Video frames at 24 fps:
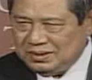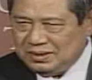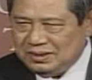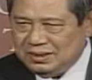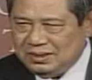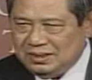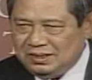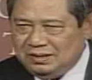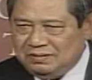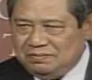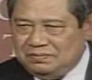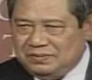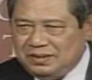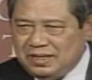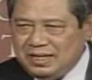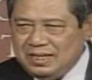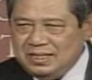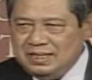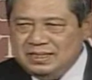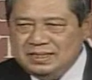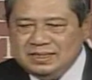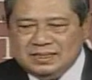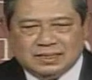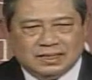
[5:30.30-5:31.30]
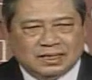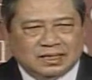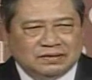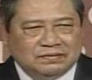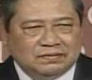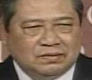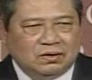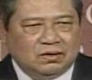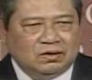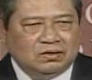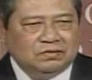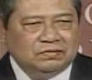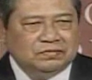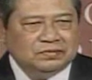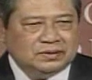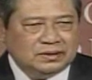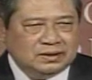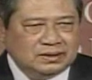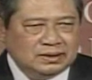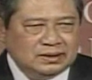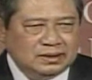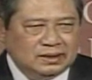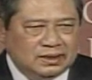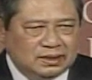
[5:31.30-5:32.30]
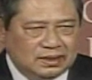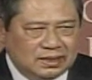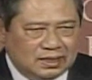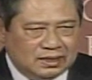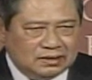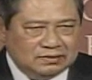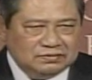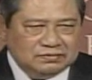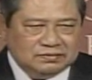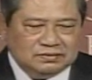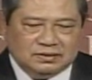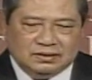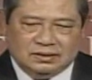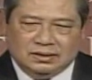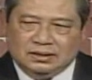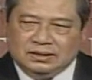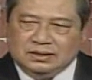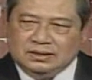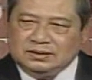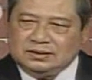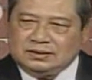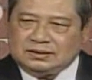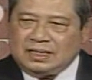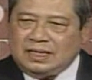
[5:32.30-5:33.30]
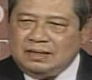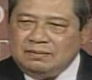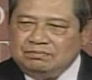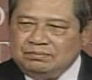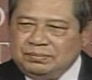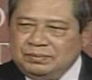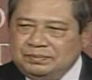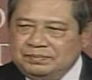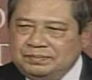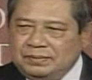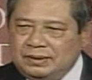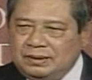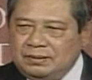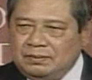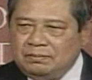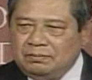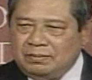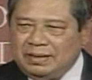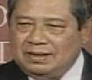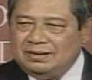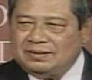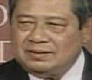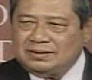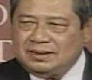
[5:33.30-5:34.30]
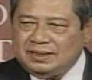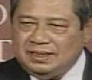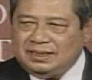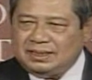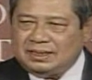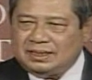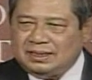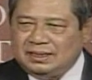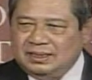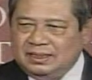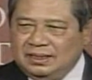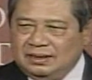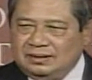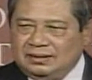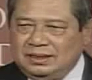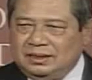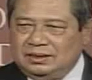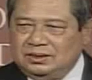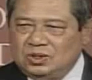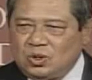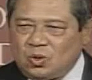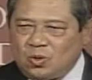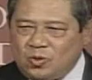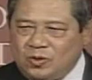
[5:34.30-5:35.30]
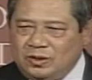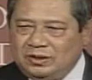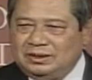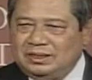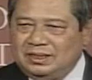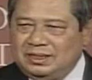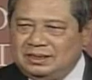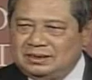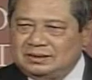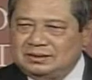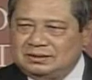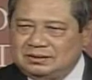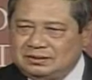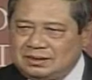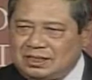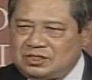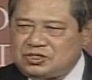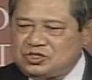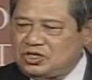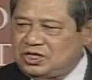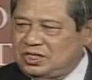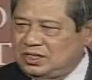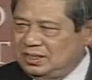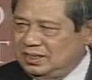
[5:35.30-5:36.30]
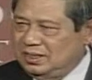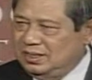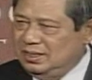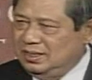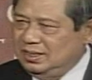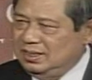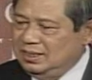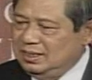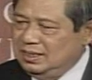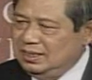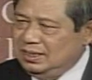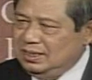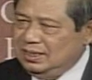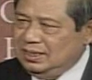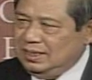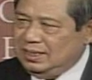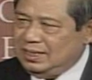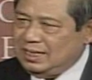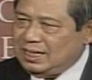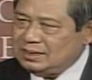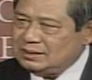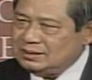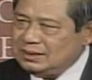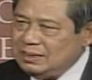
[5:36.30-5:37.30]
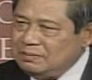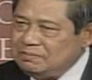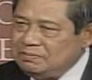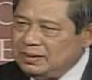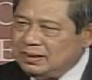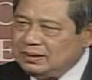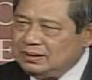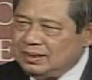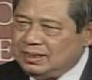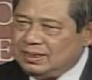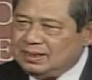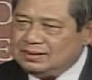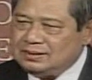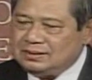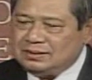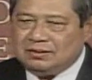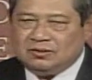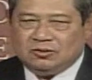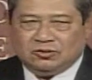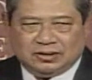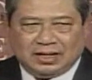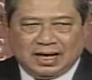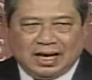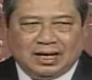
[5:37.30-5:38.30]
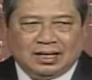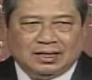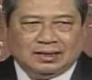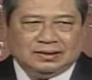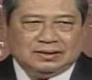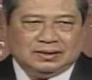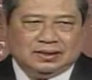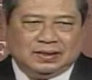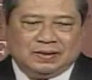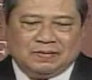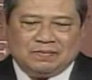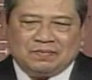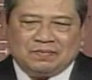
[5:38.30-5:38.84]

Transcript: If they hear it often enough, some people may think that the word is such and accept it as reality.